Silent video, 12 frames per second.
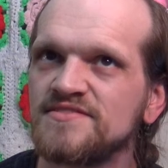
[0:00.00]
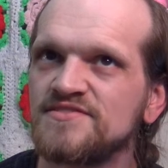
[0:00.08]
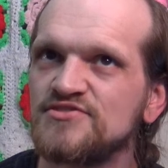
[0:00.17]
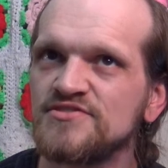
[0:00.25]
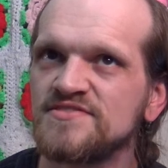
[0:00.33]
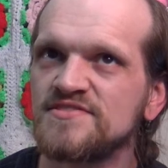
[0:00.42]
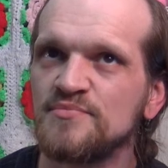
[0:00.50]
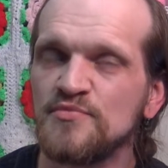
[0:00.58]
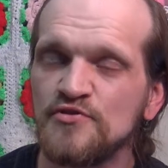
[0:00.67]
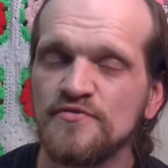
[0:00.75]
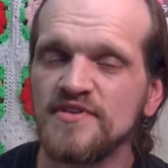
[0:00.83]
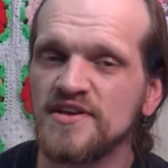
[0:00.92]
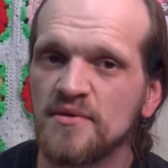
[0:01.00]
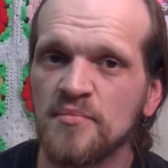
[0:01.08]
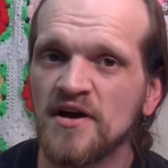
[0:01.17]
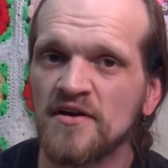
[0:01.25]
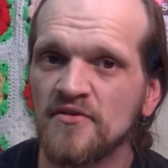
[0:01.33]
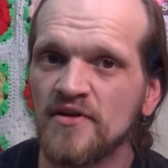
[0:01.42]
just a movie
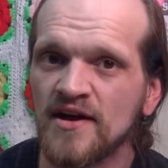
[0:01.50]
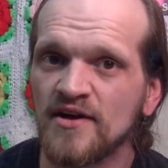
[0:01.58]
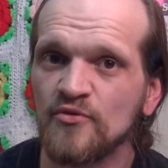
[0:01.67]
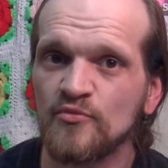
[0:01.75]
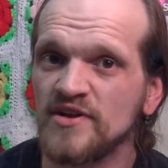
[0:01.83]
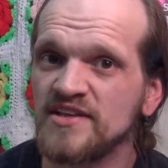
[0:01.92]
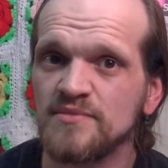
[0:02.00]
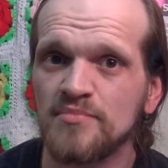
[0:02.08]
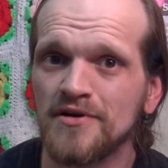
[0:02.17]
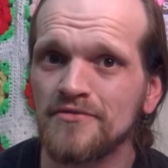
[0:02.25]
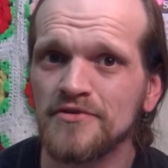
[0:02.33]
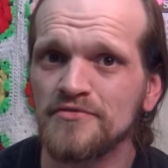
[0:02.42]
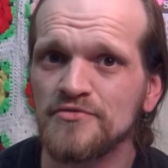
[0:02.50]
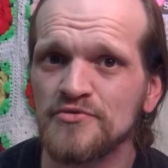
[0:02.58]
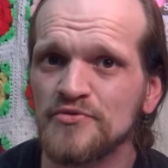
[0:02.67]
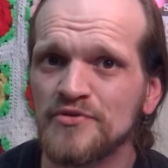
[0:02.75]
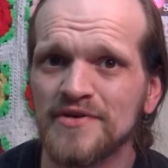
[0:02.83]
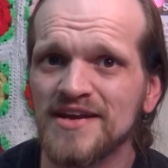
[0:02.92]
about how Ricky Butler threw
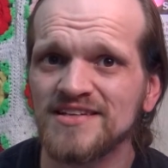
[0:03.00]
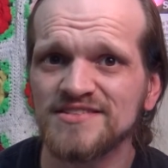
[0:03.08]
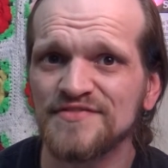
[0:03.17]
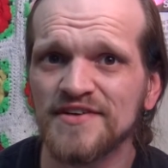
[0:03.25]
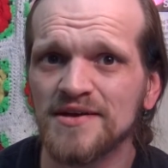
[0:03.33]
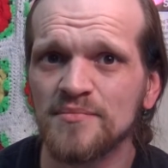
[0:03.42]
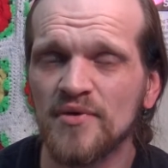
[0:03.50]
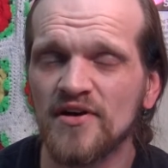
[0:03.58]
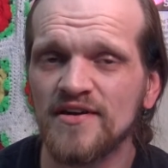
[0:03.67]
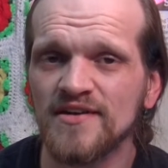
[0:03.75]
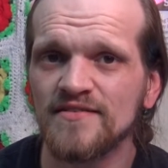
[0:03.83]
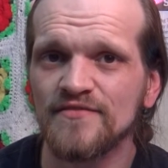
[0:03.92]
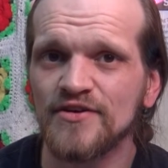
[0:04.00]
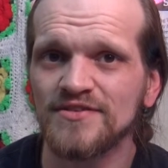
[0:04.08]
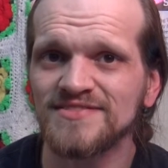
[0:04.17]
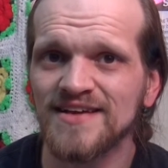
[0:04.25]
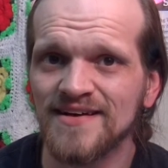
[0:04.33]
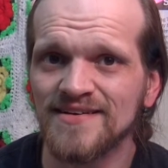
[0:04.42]
the greatest fucking party of all
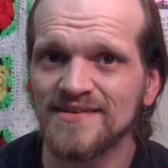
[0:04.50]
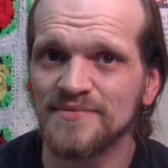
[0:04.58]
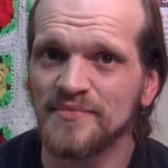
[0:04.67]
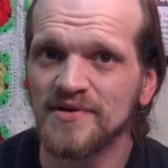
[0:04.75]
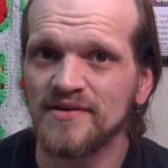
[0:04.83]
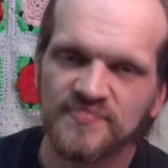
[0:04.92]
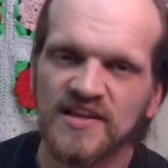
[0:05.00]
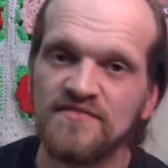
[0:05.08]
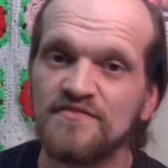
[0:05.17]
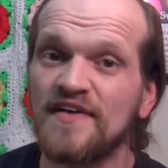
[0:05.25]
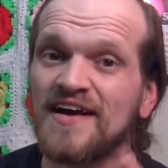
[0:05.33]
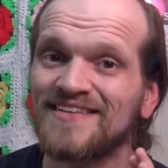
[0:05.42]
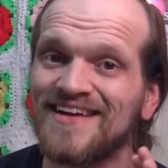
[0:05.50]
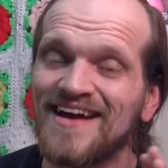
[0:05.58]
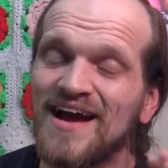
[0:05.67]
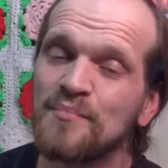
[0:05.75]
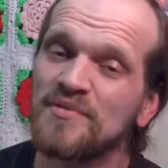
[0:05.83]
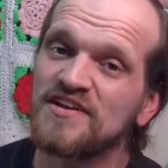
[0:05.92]
time. In fact, I
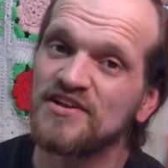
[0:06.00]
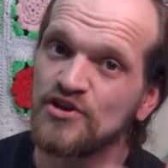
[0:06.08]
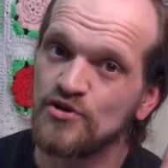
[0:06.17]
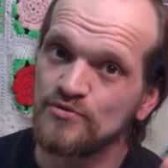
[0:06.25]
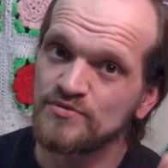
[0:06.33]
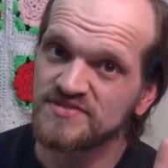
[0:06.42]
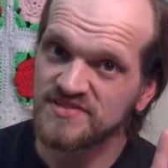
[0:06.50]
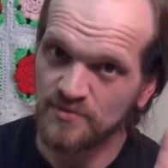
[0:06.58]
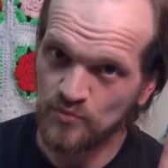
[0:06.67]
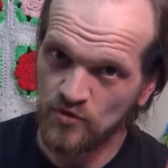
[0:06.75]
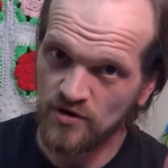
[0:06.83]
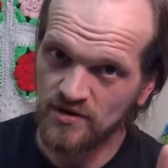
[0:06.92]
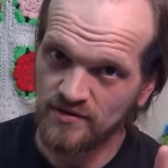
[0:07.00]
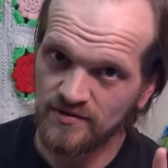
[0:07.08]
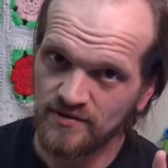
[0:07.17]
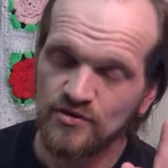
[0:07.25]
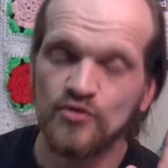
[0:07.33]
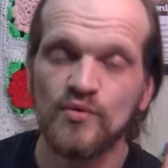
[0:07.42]
happen to know someone
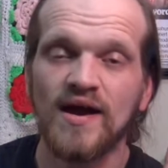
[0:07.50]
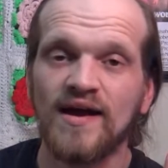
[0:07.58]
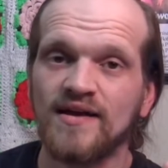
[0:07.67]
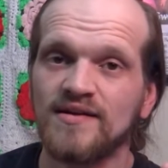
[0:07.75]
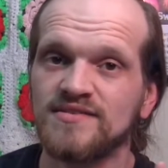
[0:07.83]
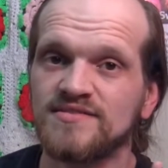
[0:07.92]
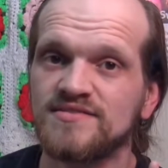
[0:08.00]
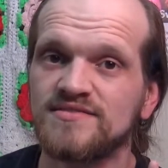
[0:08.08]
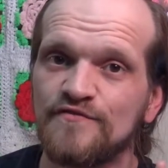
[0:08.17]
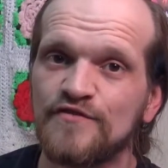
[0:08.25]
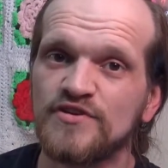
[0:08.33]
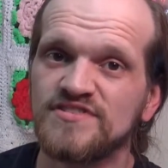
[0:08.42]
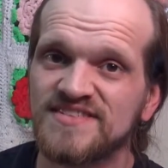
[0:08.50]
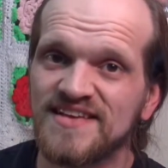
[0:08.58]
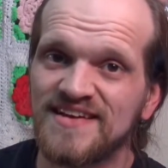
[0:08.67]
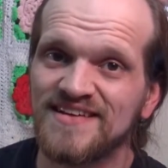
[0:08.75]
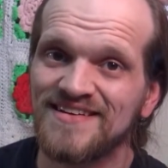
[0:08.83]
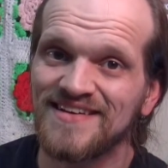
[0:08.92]
who has
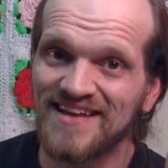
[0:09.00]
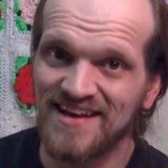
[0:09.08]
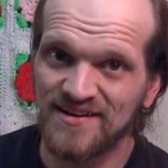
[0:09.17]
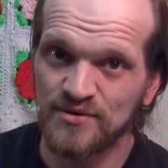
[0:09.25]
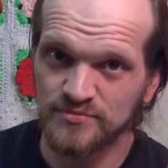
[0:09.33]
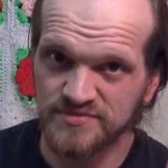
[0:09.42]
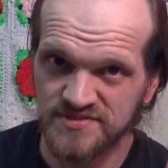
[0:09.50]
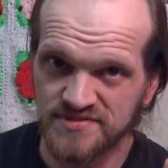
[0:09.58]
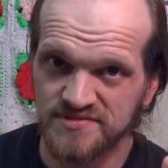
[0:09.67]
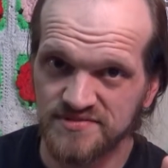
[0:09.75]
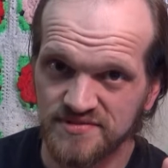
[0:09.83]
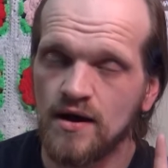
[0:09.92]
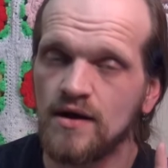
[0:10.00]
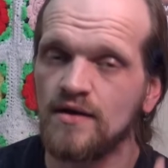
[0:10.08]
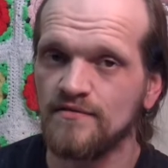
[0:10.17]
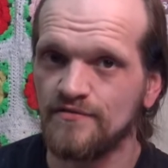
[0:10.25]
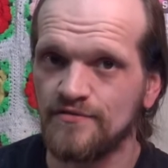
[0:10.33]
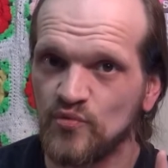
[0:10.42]
firsthand accounts
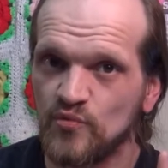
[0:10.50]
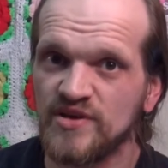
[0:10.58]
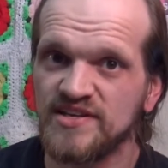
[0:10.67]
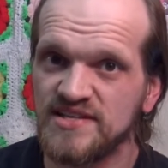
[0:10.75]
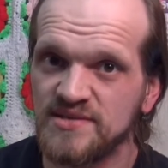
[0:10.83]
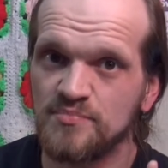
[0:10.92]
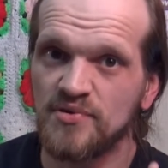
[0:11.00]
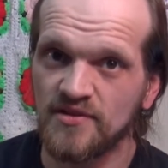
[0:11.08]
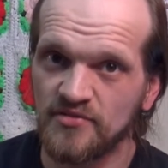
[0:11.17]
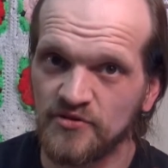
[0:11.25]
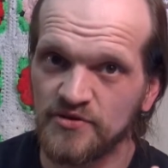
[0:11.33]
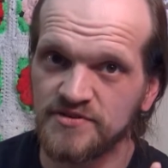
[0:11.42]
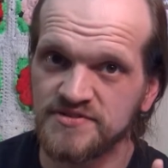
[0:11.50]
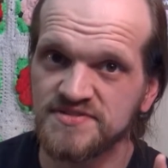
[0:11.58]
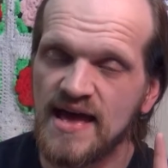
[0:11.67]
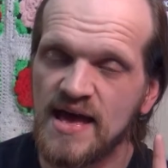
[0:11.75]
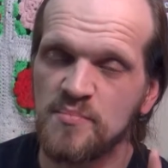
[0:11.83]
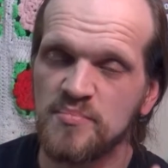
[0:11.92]
of Ricky Butler's
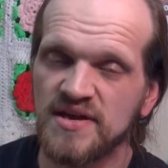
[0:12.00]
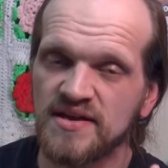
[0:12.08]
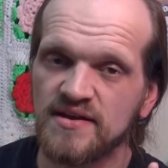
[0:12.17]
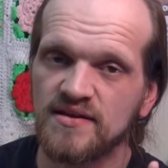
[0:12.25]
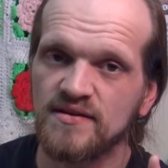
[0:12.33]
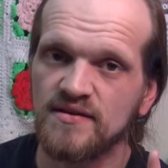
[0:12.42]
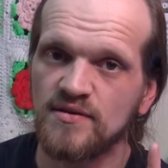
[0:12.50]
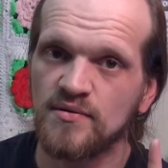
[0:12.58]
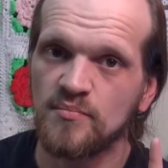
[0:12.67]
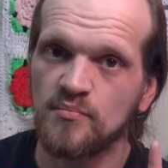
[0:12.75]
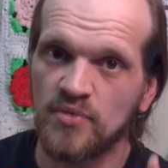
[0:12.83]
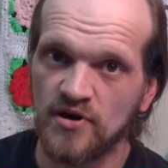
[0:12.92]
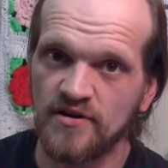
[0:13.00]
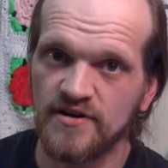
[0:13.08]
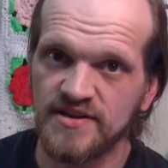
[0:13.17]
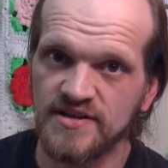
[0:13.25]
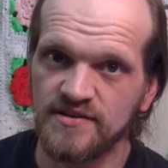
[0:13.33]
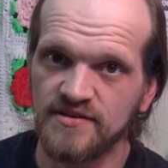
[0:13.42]
epic
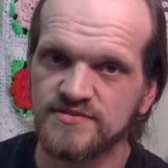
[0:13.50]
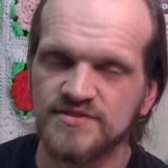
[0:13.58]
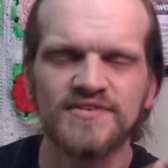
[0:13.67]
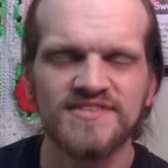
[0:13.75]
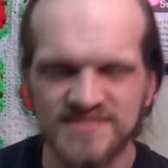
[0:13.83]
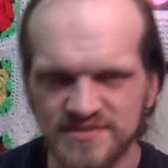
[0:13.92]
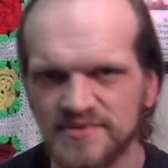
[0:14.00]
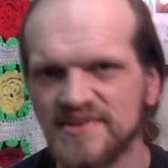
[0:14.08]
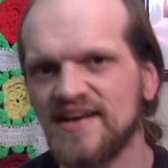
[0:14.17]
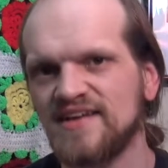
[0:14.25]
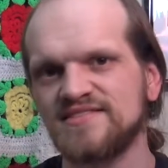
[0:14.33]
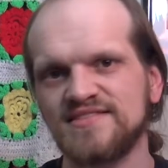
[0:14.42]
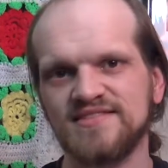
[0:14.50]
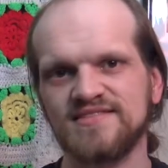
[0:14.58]
party. So let's see what he has to